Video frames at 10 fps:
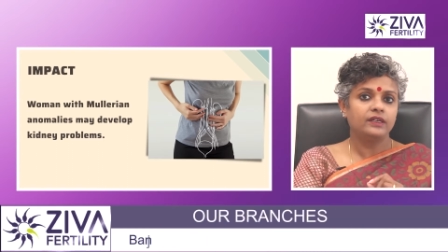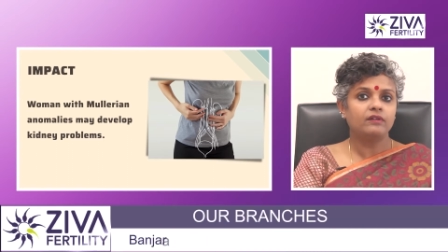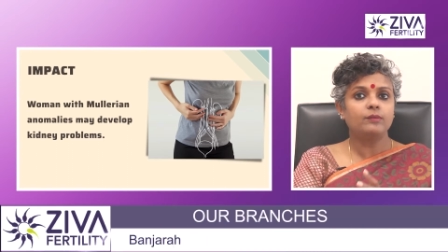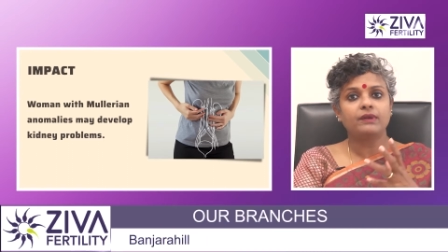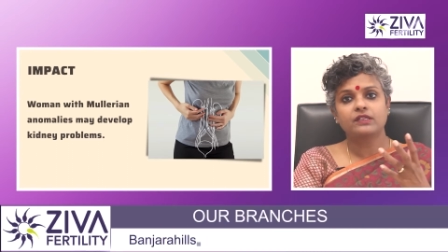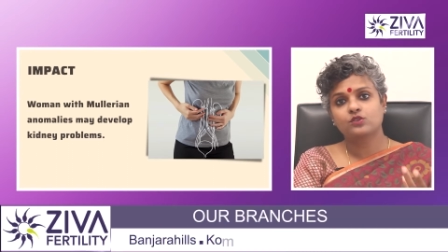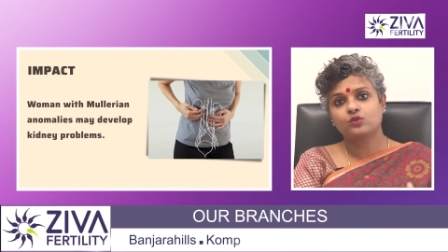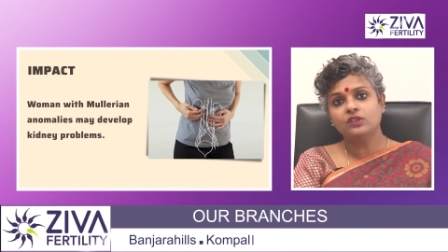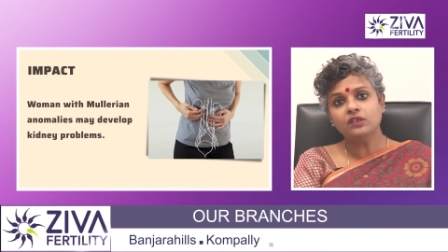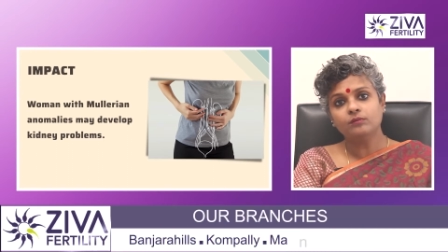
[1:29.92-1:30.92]
develops next to
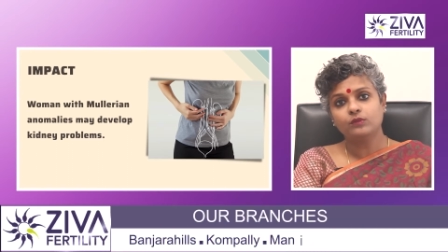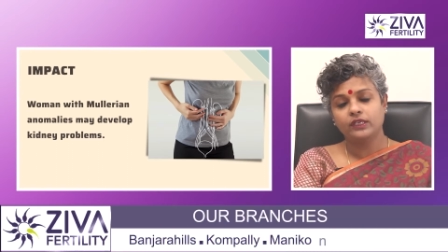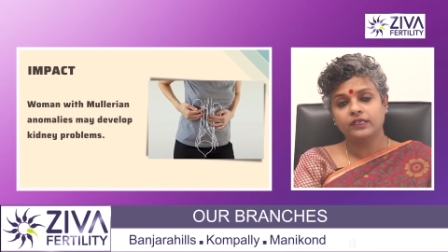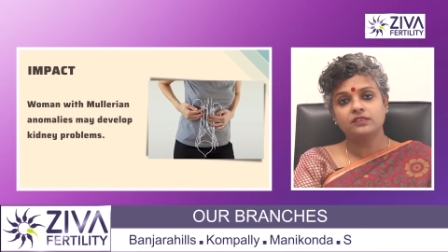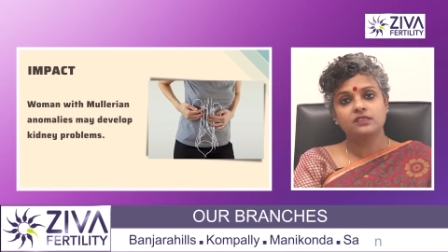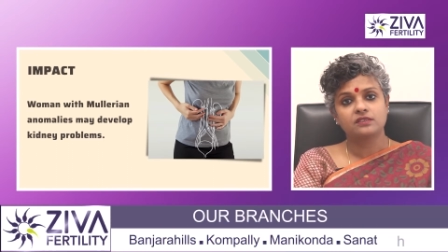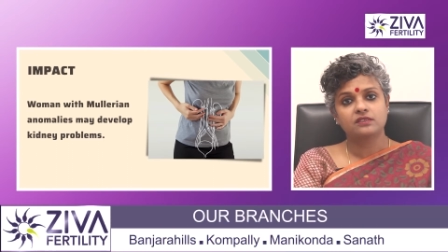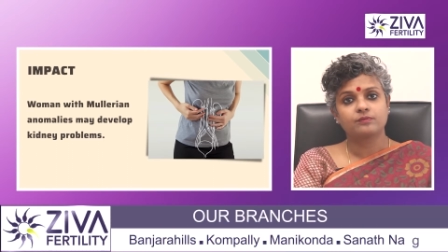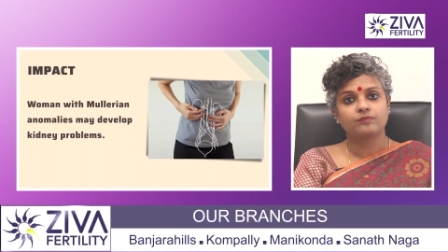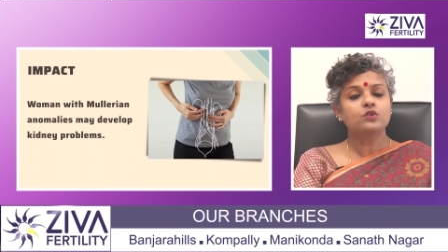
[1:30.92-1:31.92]
the Mullerian
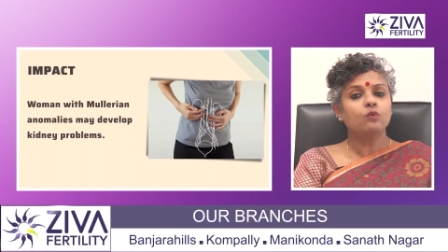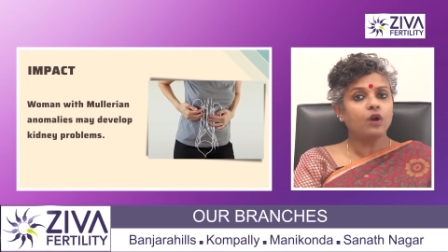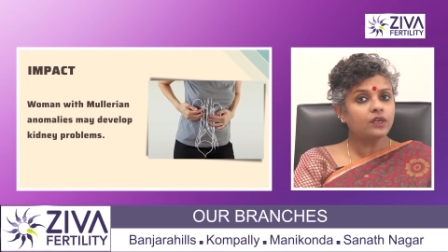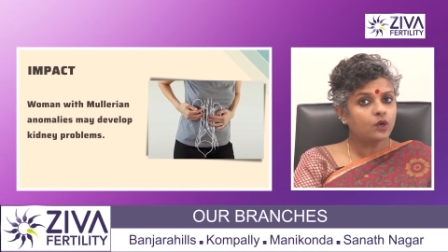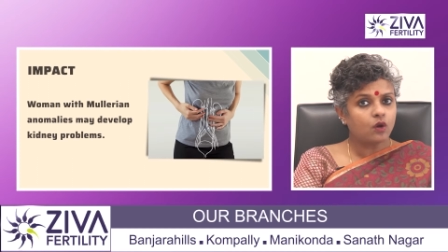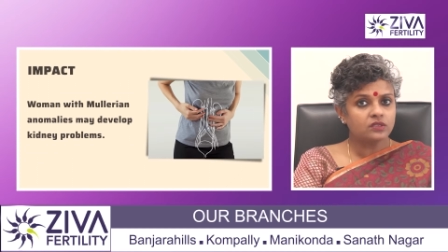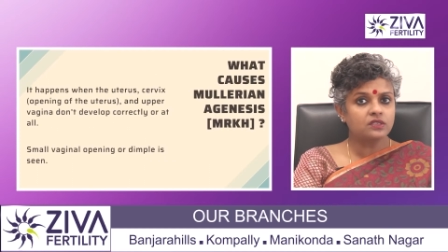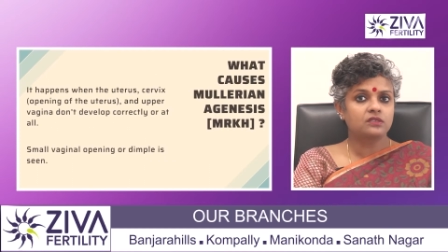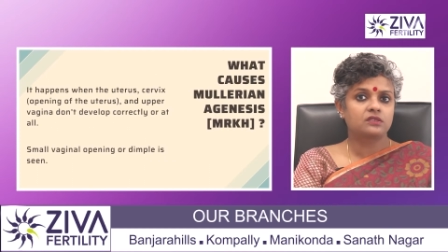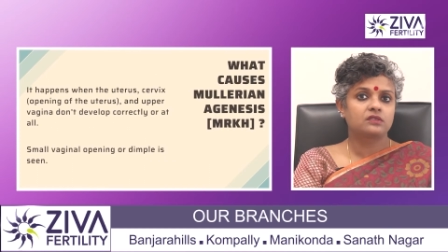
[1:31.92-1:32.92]
system. So what
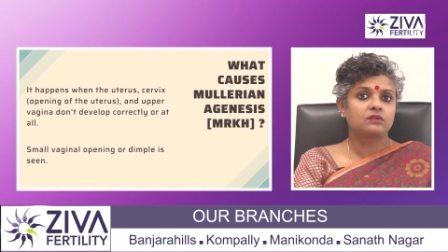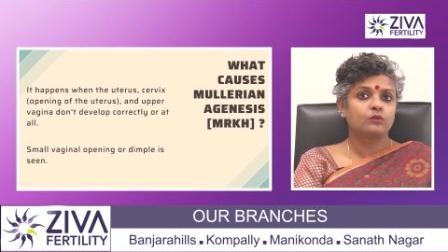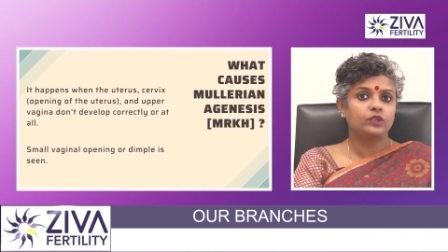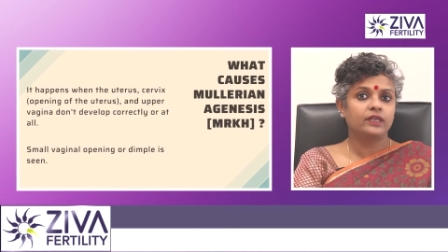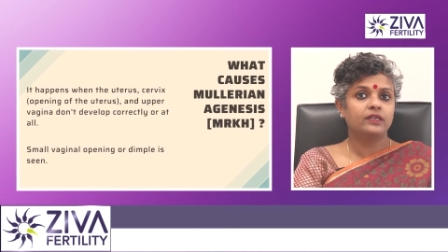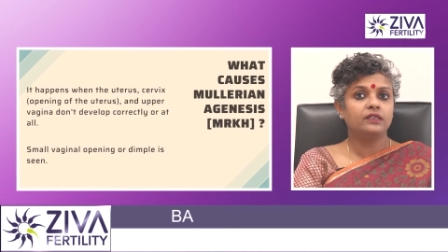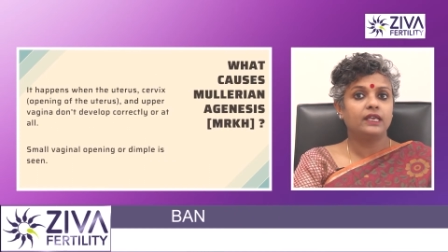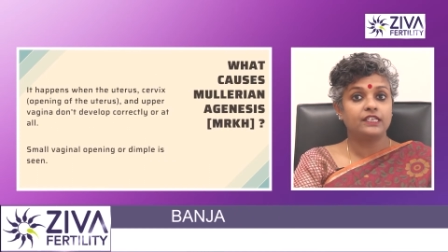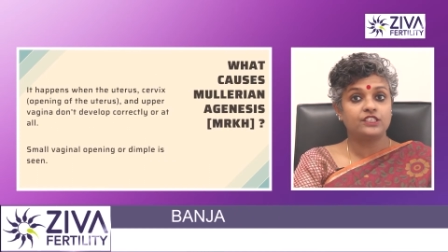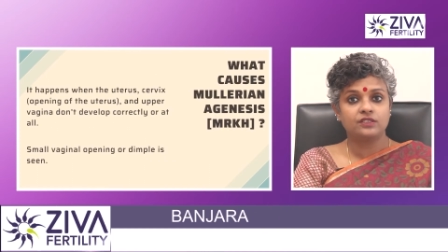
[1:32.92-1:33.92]
causes Mullerian
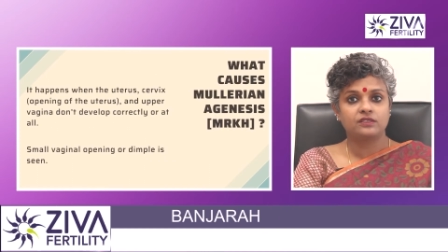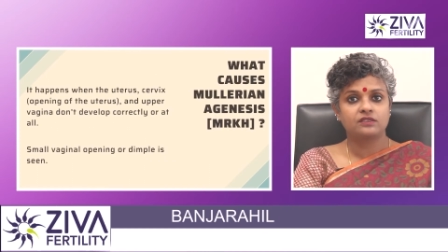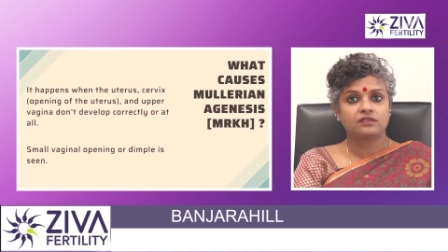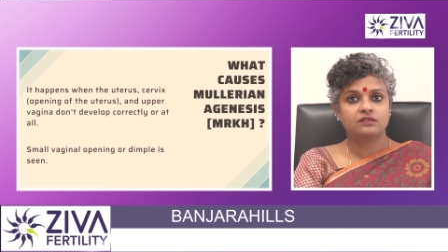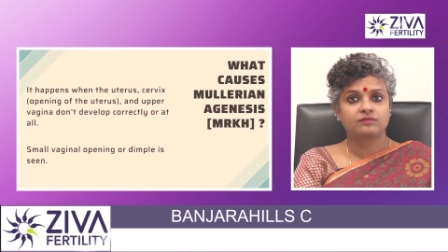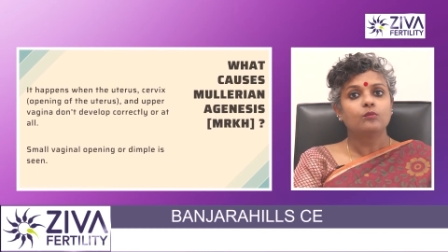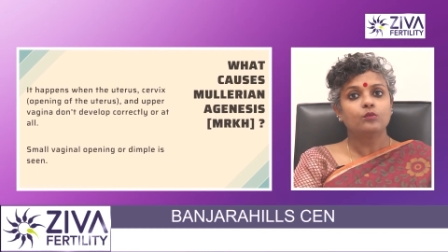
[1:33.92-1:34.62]
agenesis?